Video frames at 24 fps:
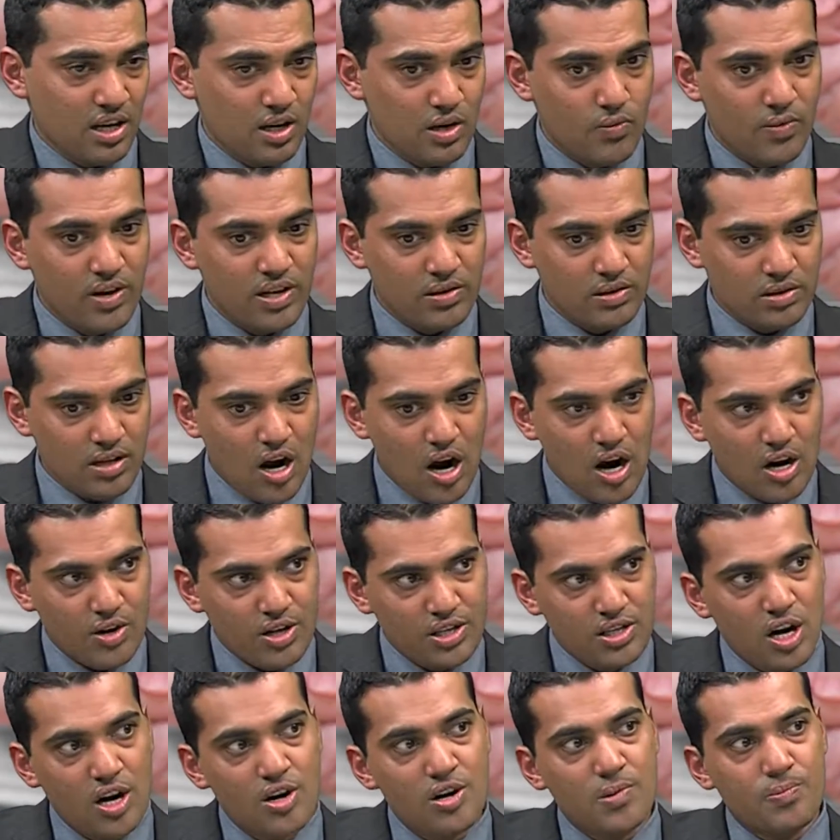When the artery
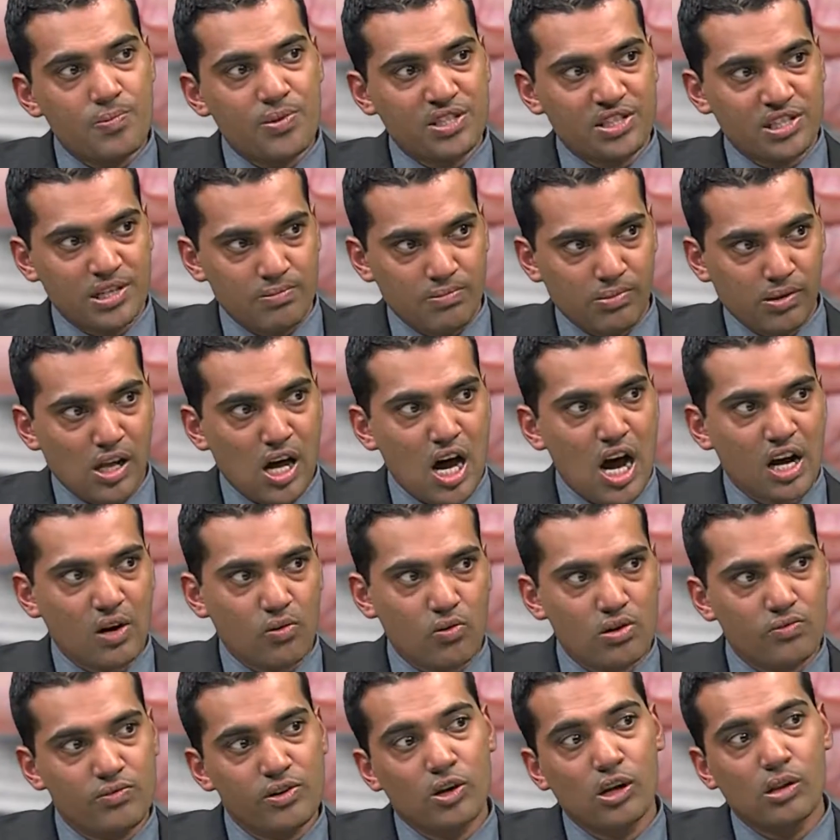is 100% blocked,
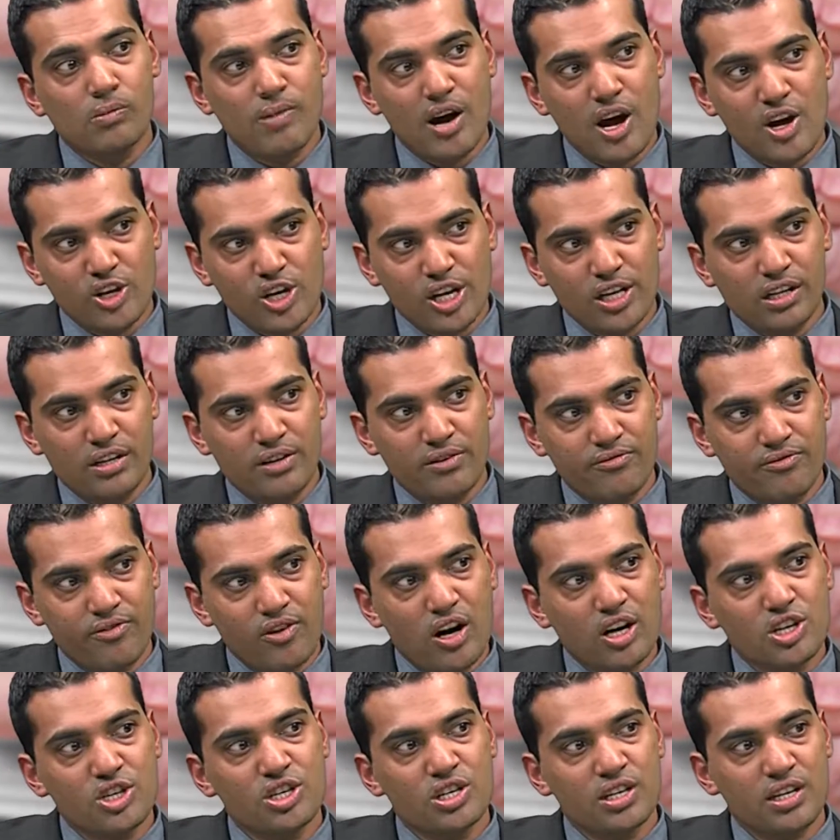what we call myocardial
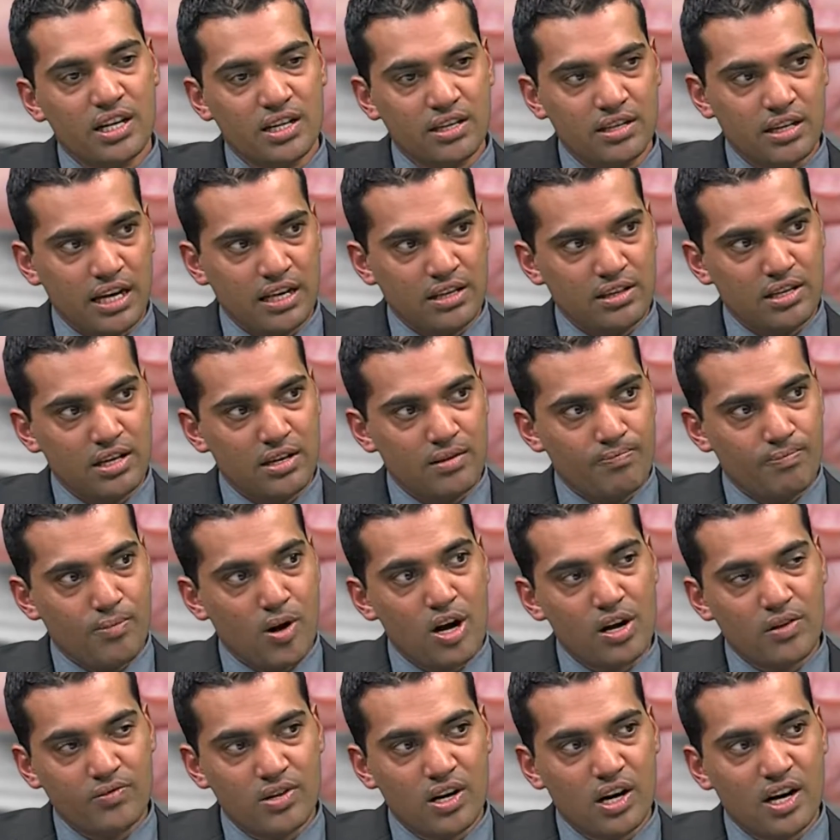infarction, and the
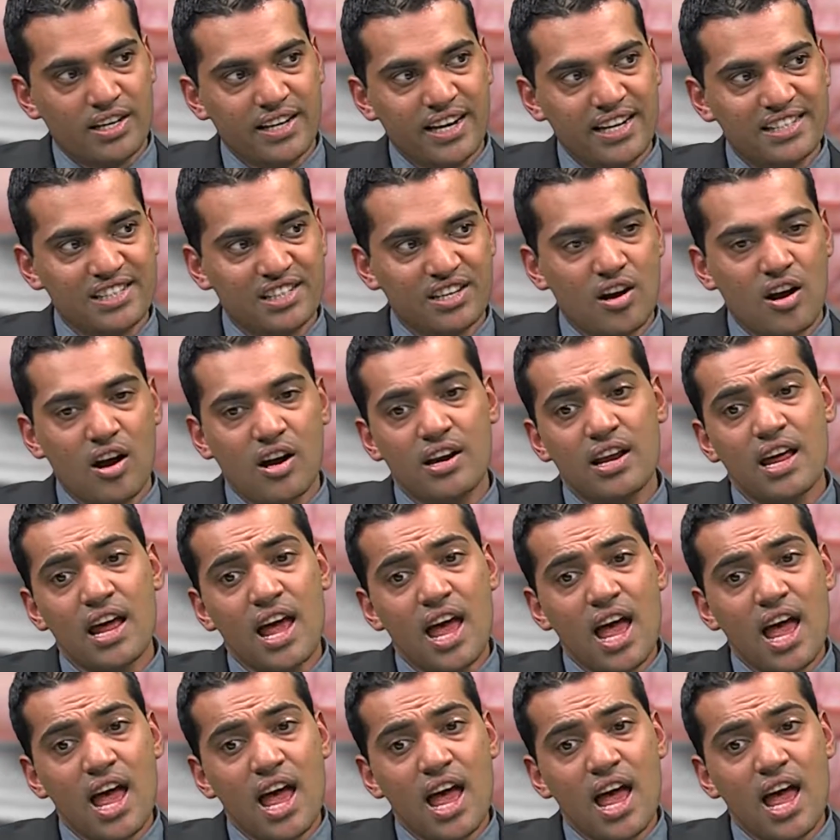part of the heart gets scarred.